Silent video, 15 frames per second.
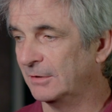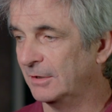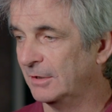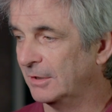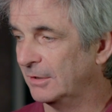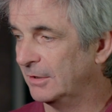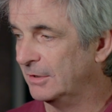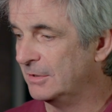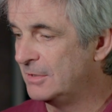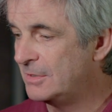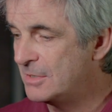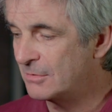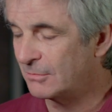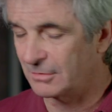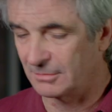an, an
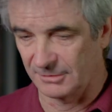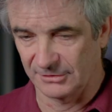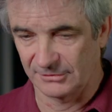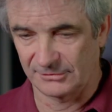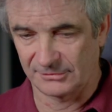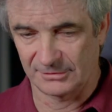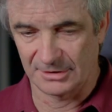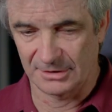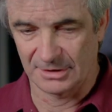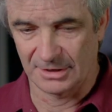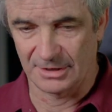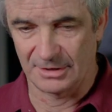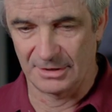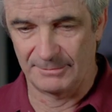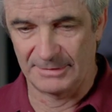enormous
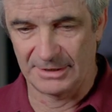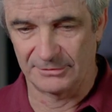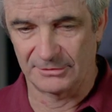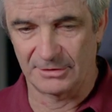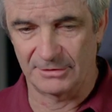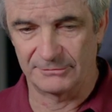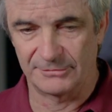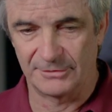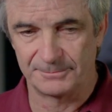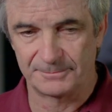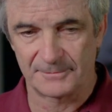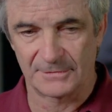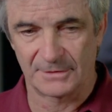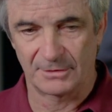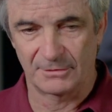uh, amount of
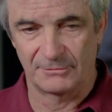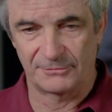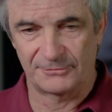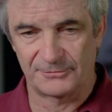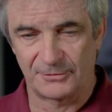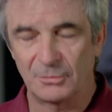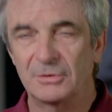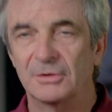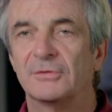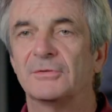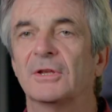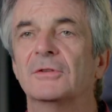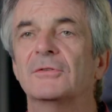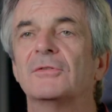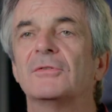
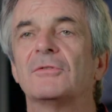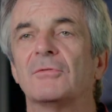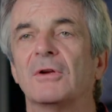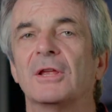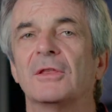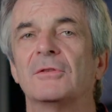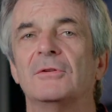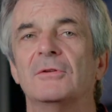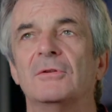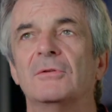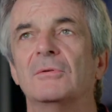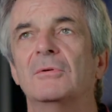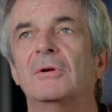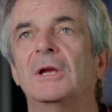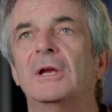focus and strength to
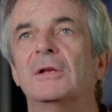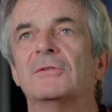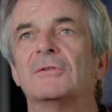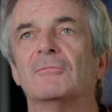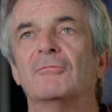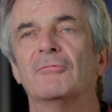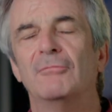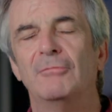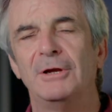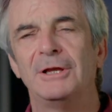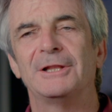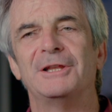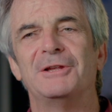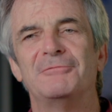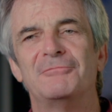do some
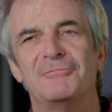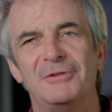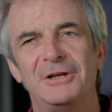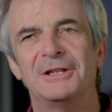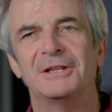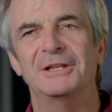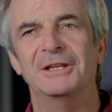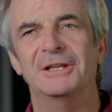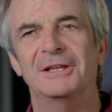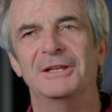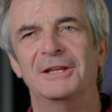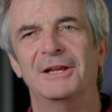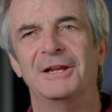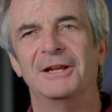really, really